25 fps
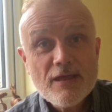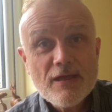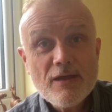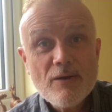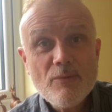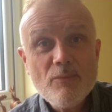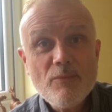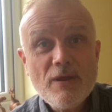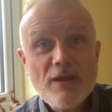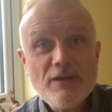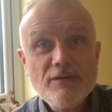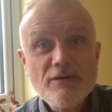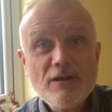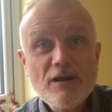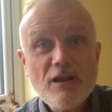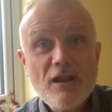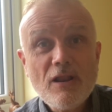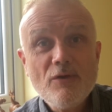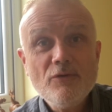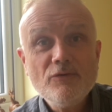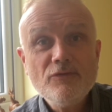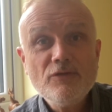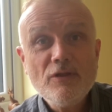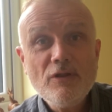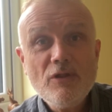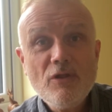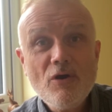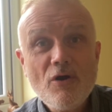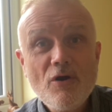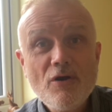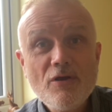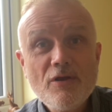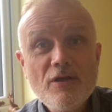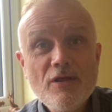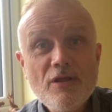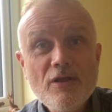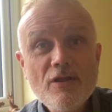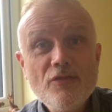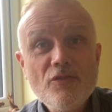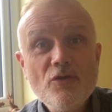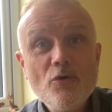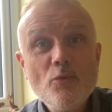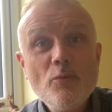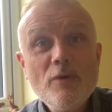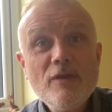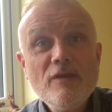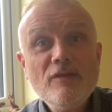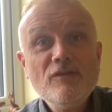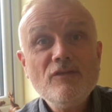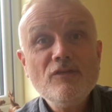and we had a closer look that
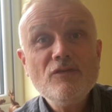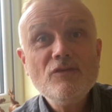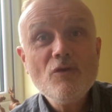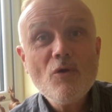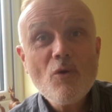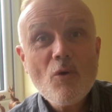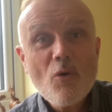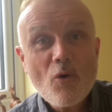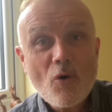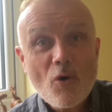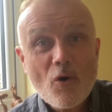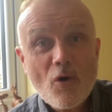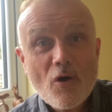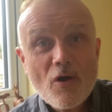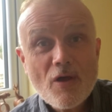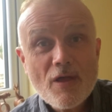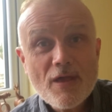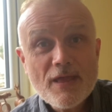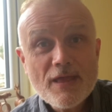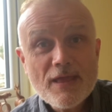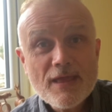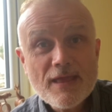we saw